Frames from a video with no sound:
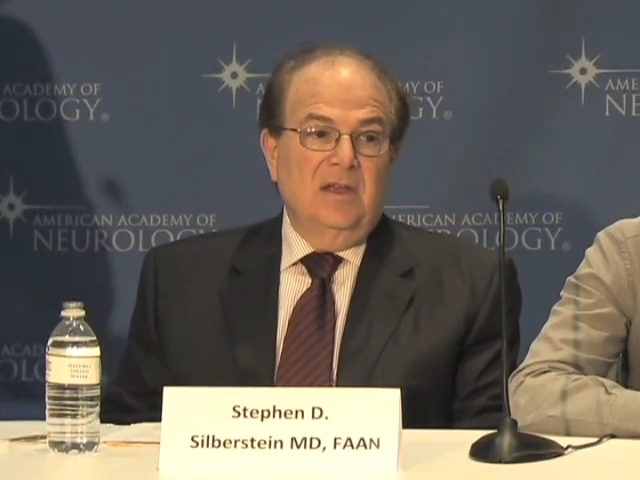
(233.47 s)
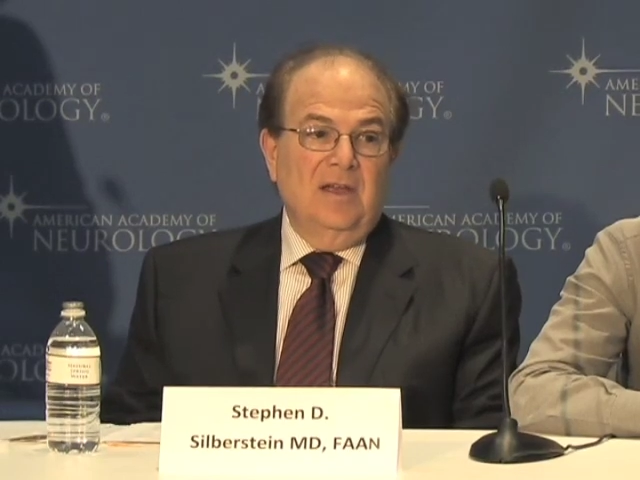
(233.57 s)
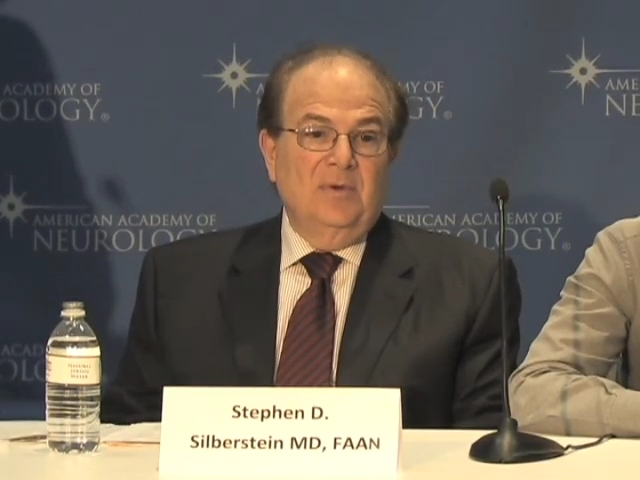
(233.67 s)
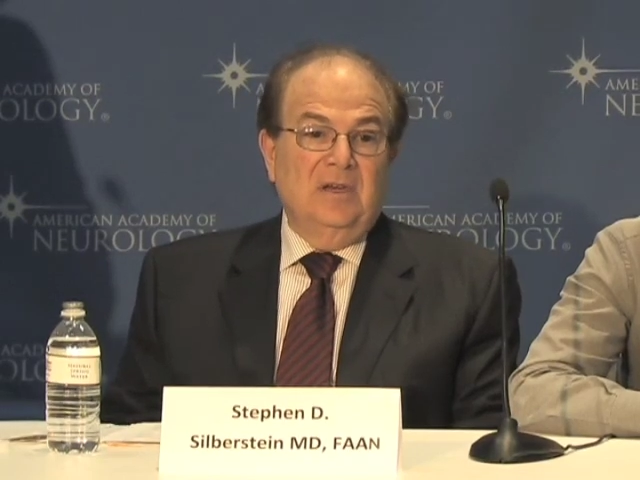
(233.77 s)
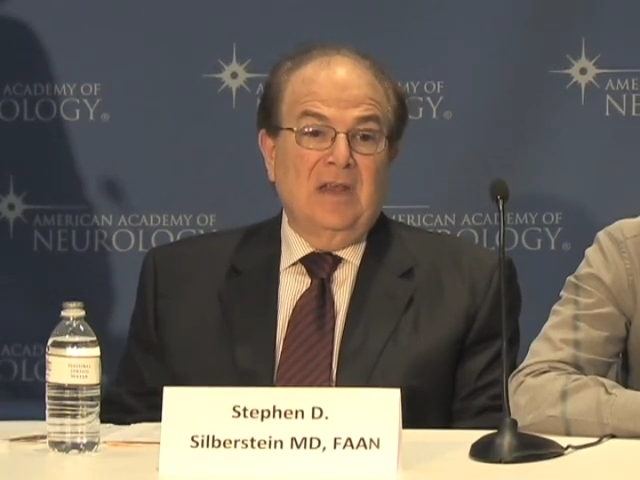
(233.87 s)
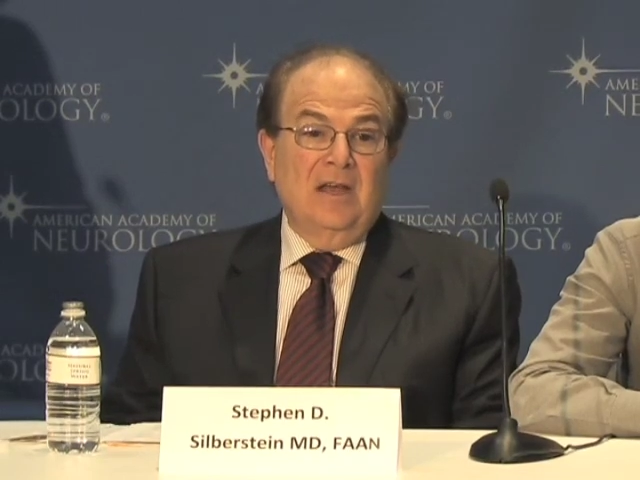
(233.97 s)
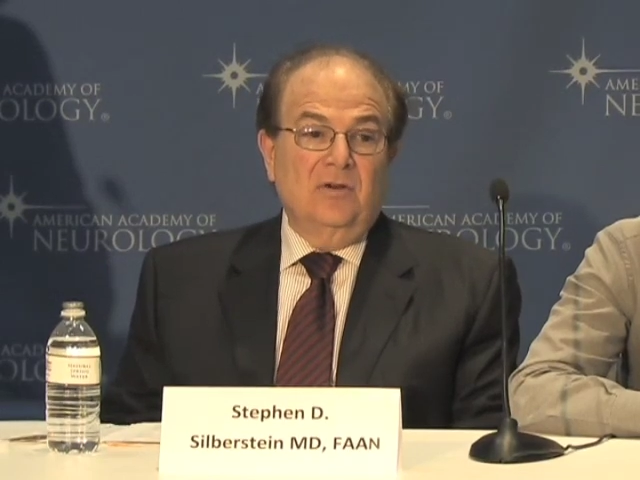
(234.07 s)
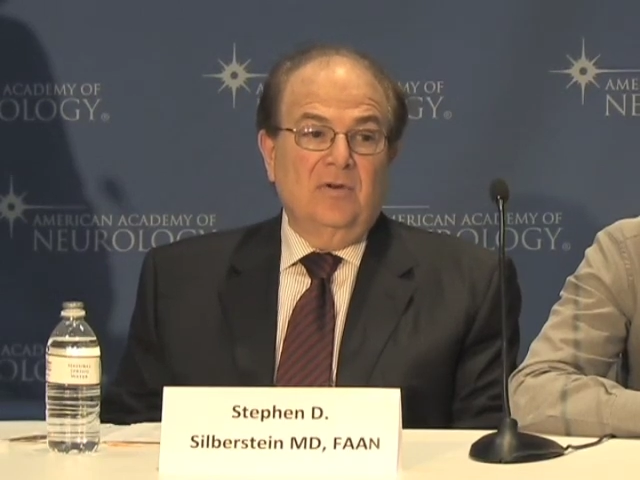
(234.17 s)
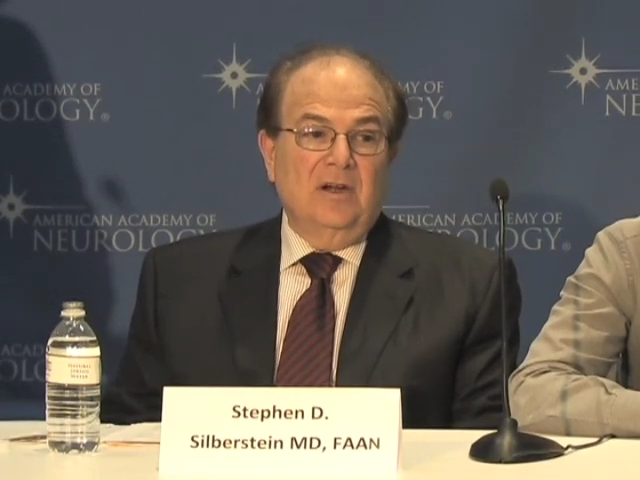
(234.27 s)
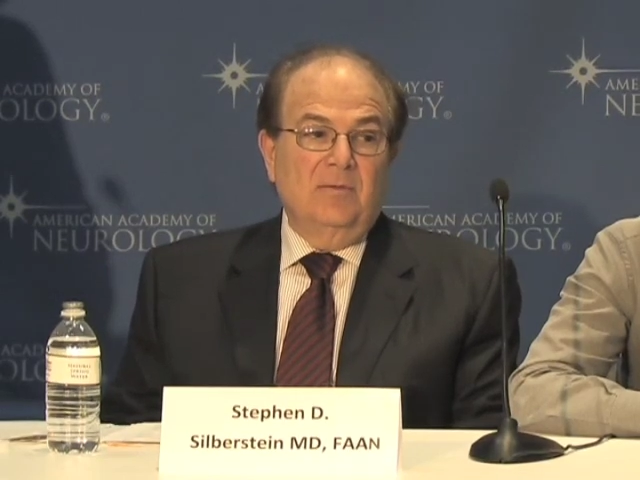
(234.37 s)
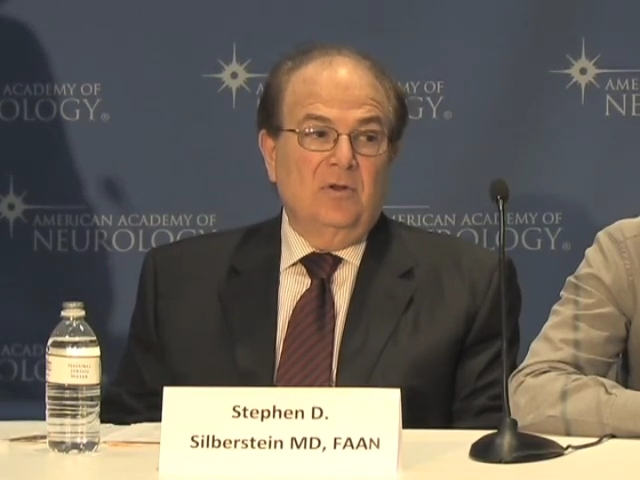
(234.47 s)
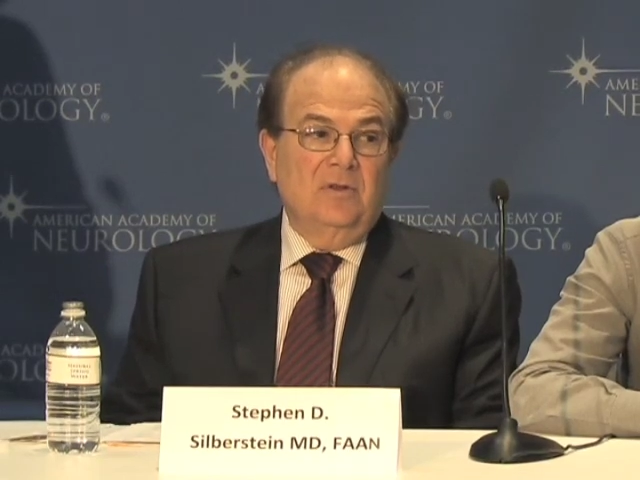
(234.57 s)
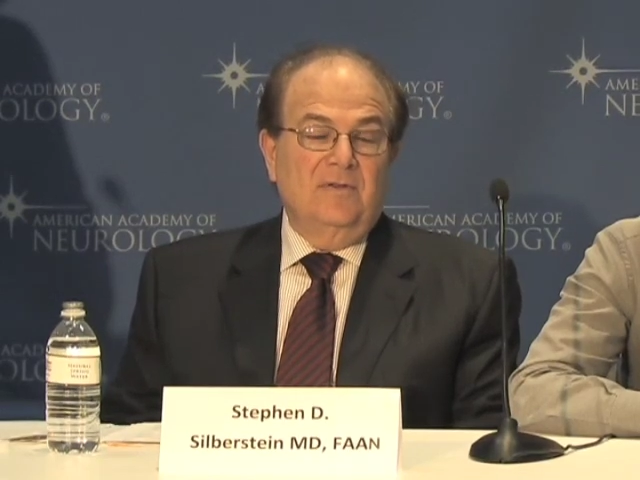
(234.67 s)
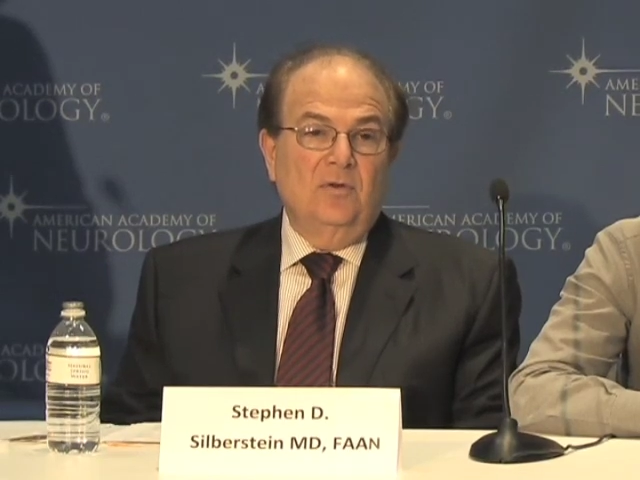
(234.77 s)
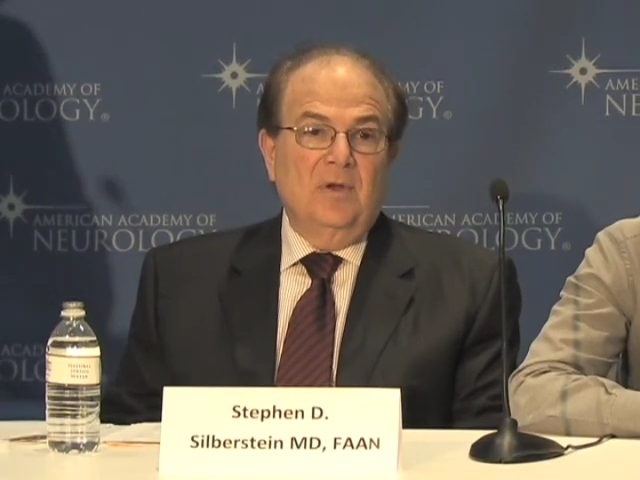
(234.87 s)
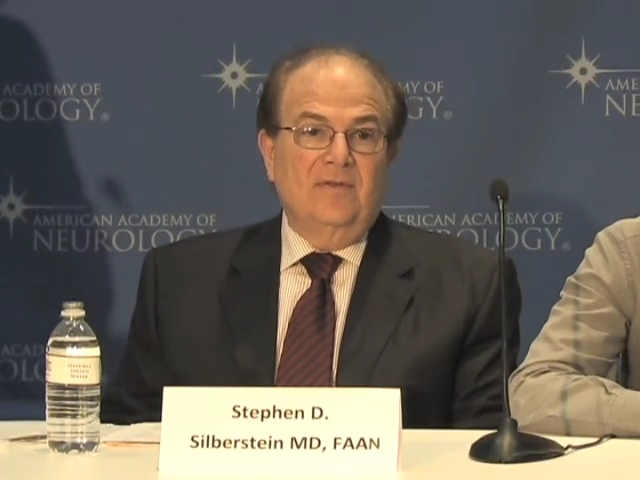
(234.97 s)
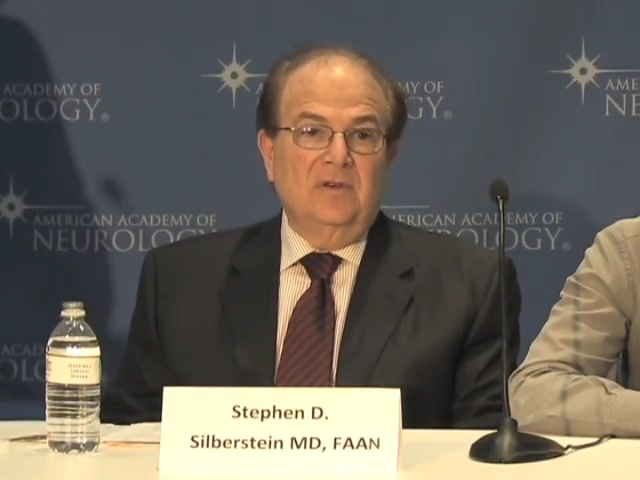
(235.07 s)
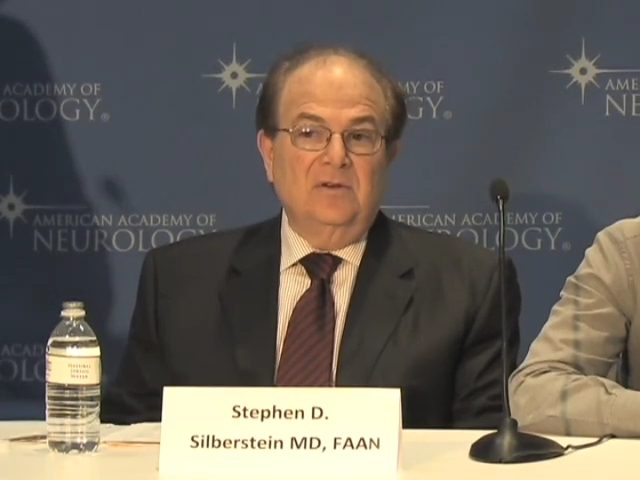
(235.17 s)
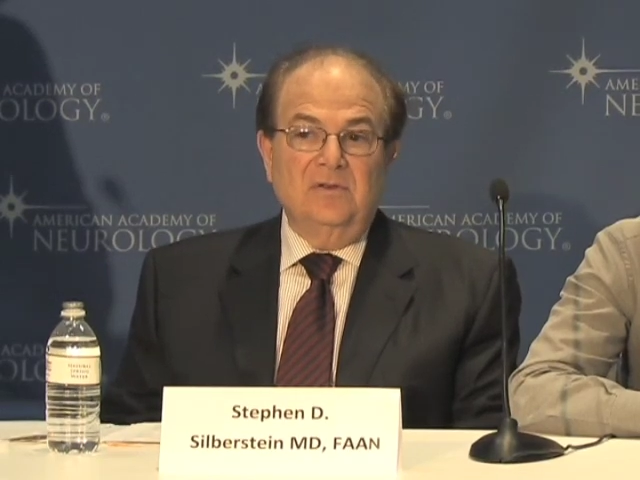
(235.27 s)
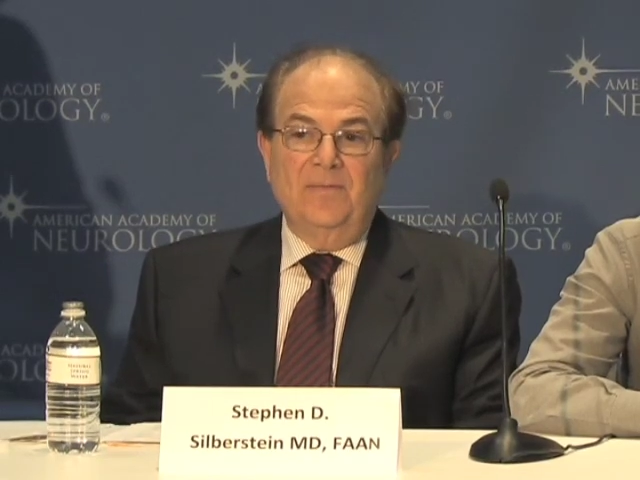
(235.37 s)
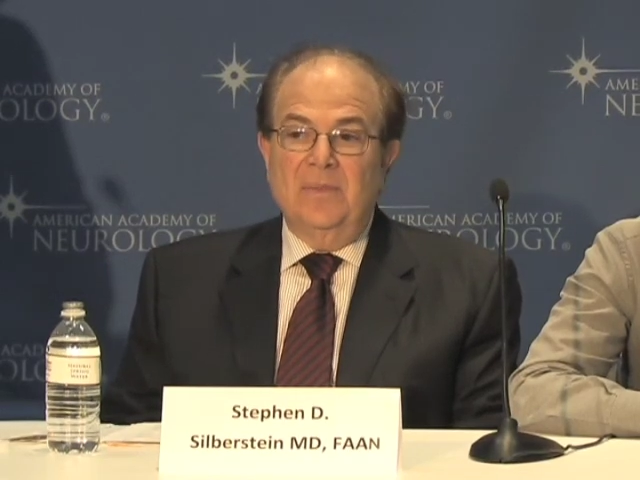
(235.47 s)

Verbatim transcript: have been downgraded because of new evidence,